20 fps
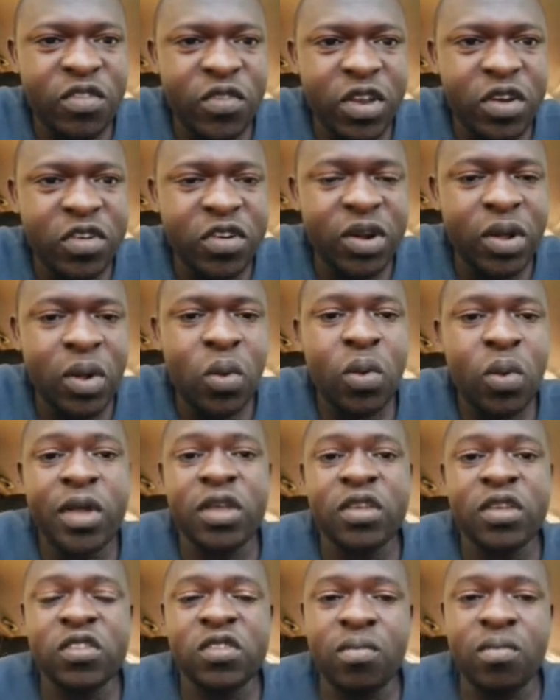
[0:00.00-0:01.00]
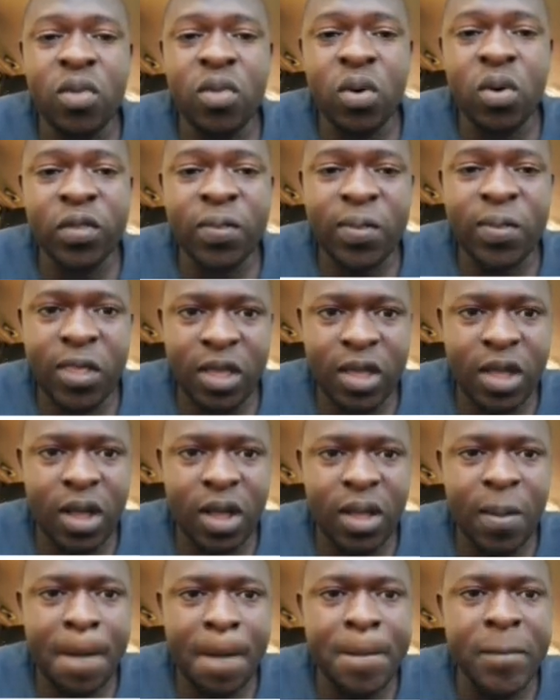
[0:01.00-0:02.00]
left ventricle is more
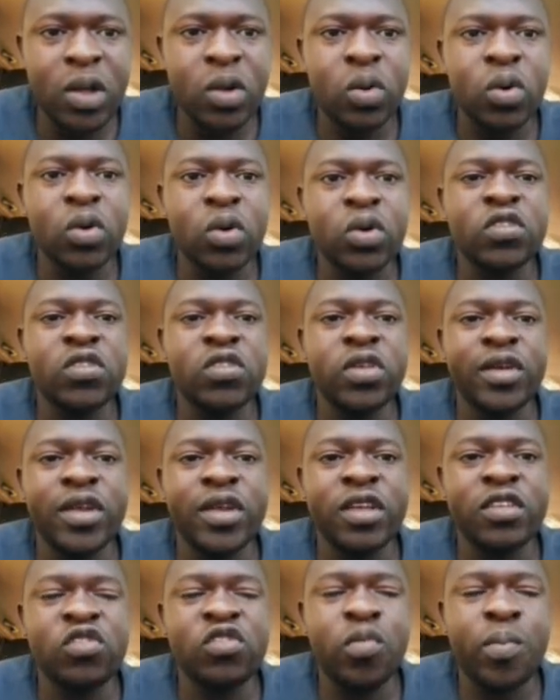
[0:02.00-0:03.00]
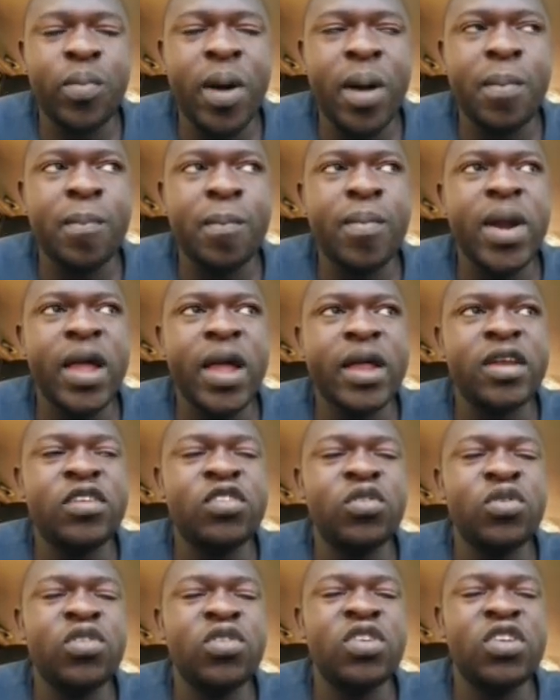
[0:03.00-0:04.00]
thicker because it has to pump
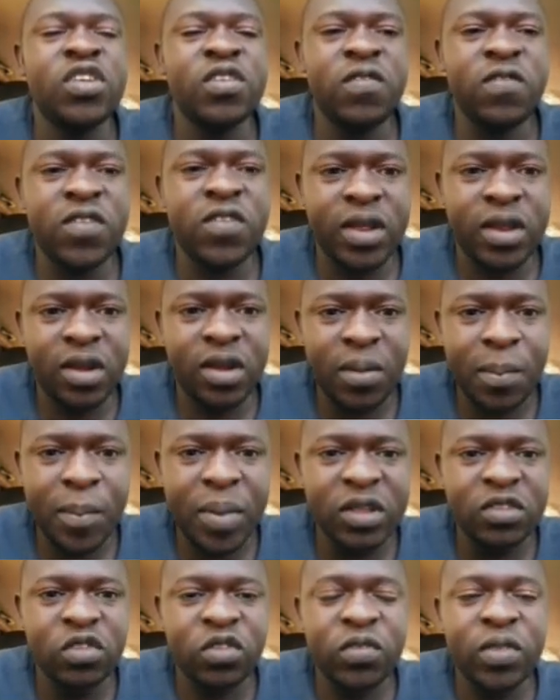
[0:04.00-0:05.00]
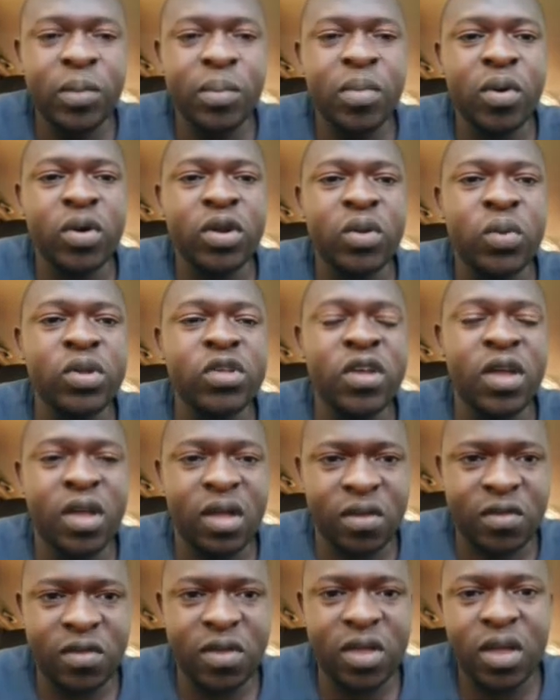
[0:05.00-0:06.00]
blood to different parts of the body
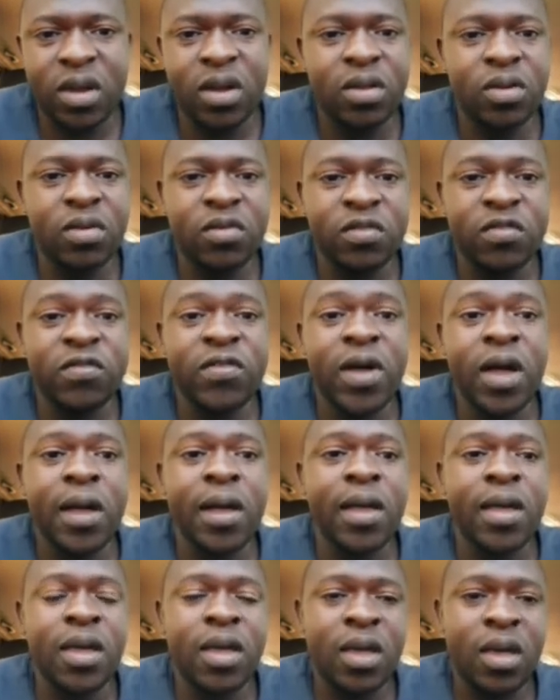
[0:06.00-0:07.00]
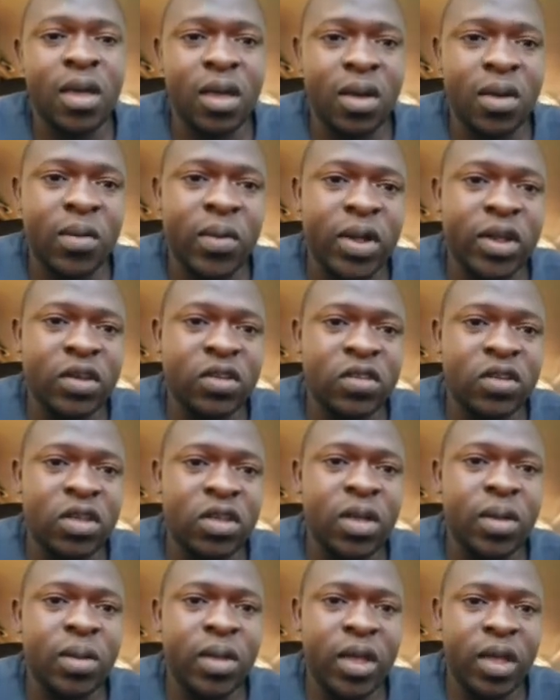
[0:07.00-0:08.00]
which are a little far,
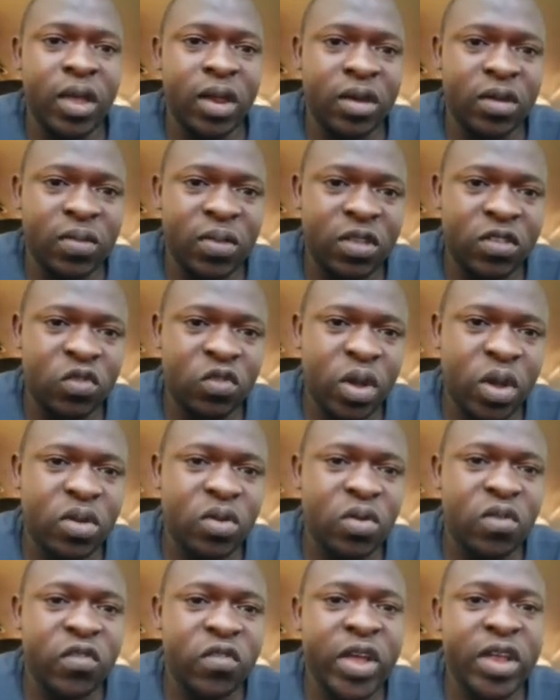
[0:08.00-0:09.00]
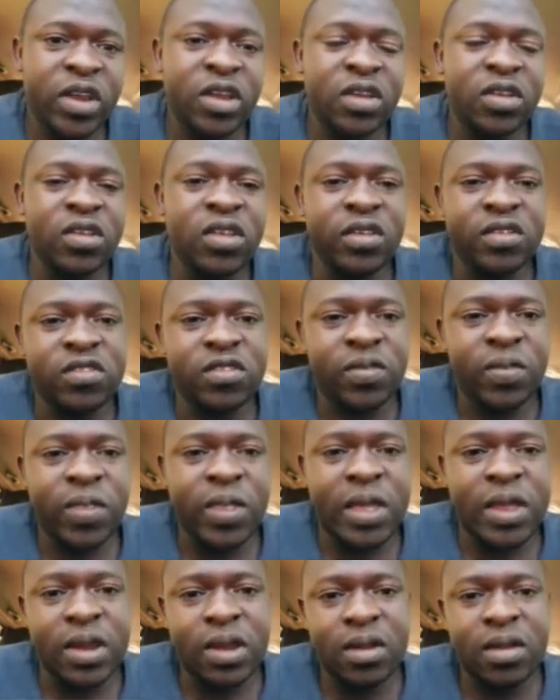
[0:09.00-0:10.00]
right? And this one, you'll find it
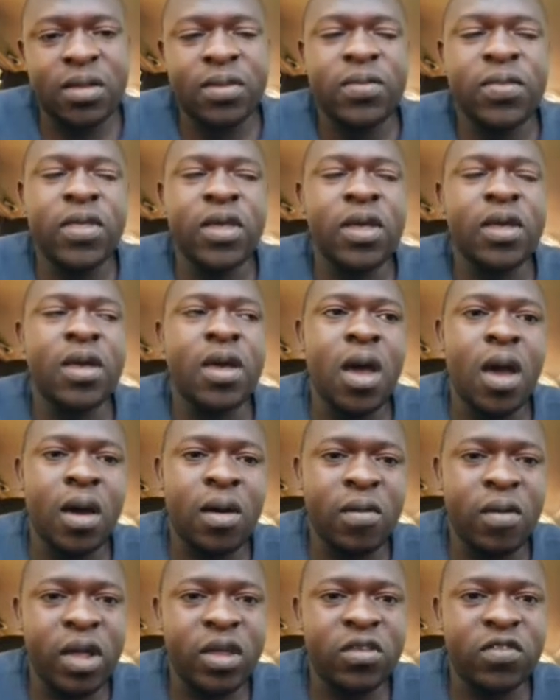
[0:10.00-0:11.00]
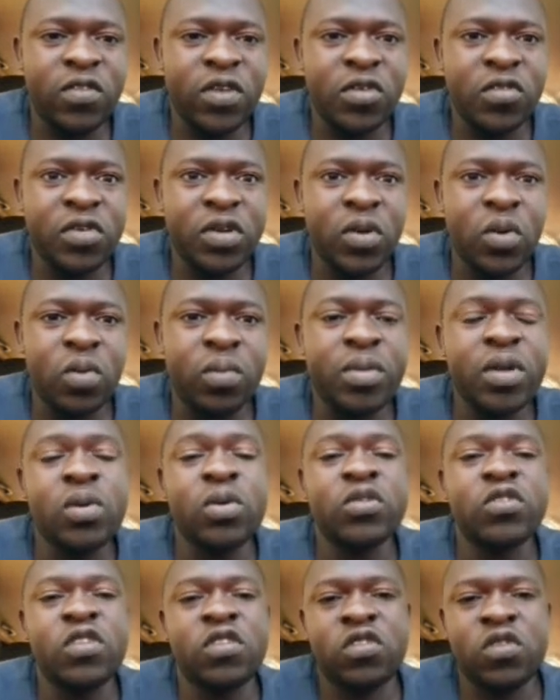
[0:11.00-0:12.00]
is thin, the right
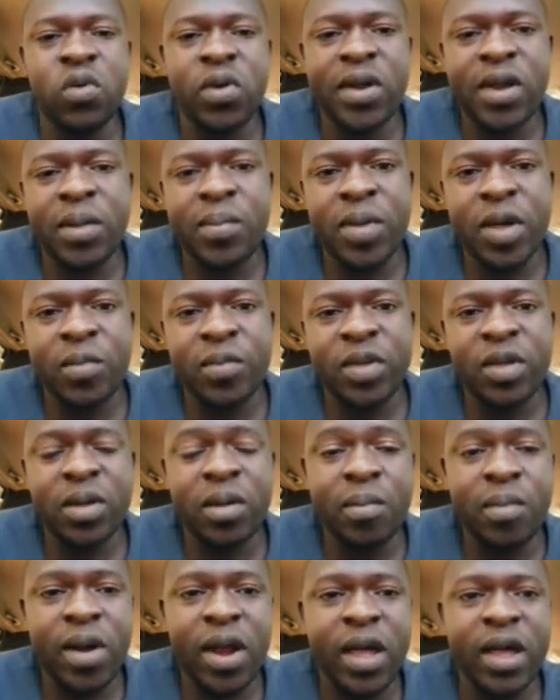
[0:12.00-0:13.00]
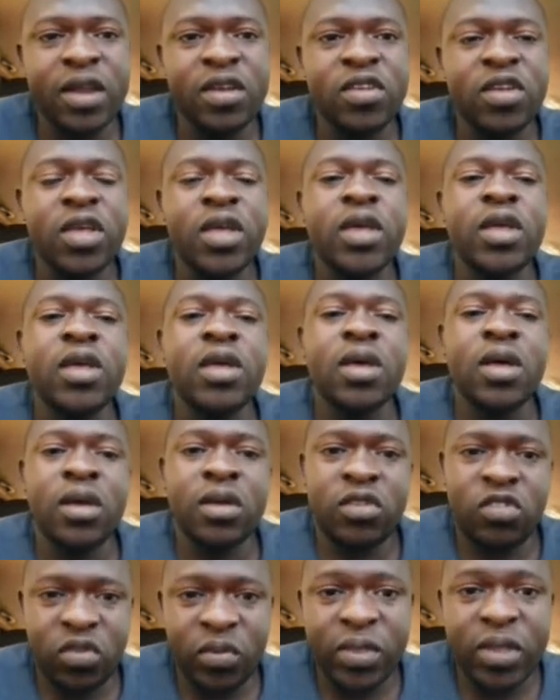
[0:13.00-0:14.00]
ventricle, because it's only pumping blood
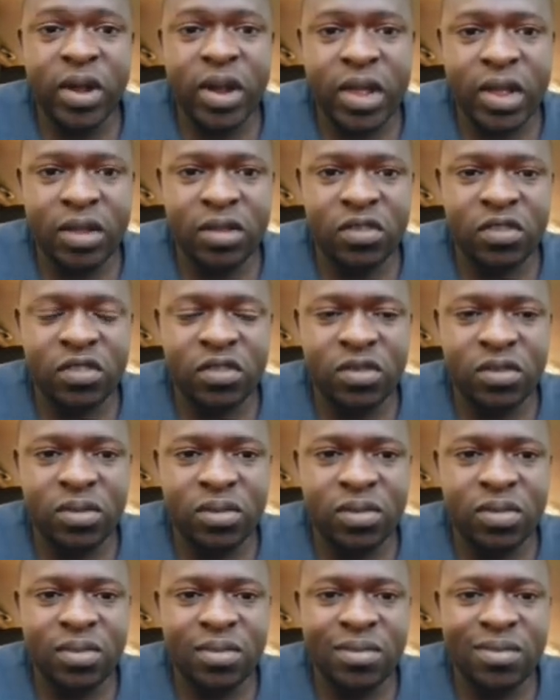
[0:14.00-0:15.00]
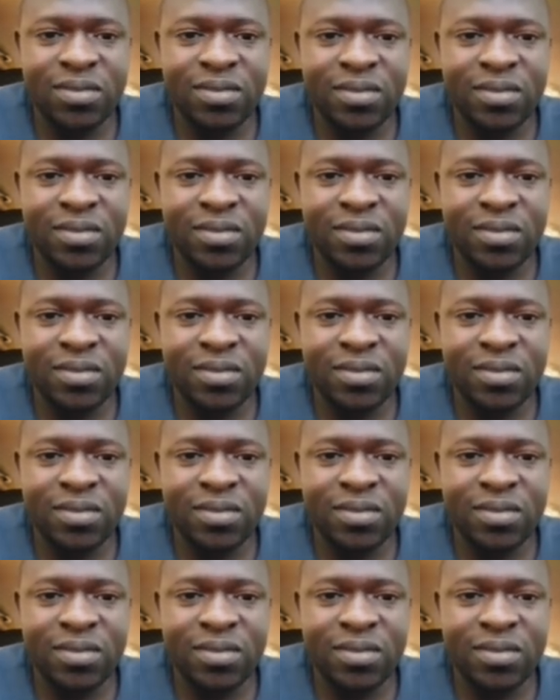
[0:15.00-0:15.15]
to the lungs.